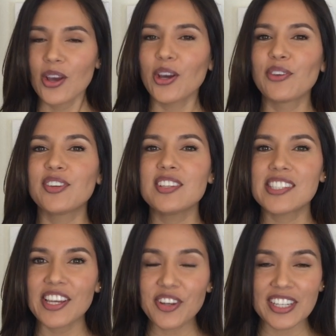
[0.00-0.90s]
or if you
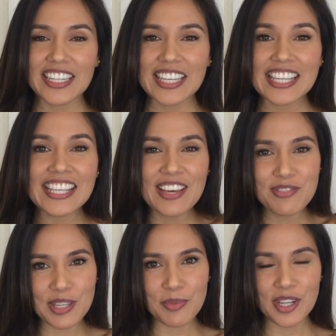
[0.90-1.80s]
say you're going to give
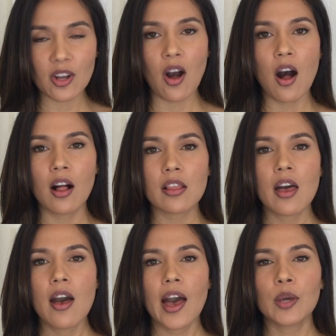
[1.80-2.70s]
someone a call,
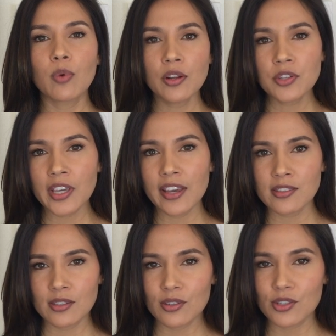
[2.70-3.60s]
I want you
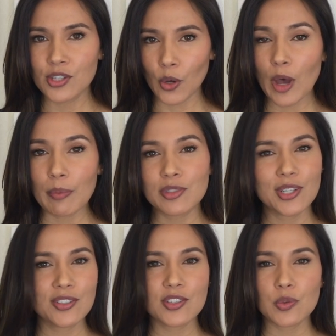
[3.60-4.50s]
guys to show up,
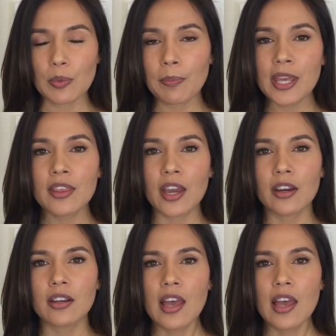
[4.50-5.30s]
to just be there.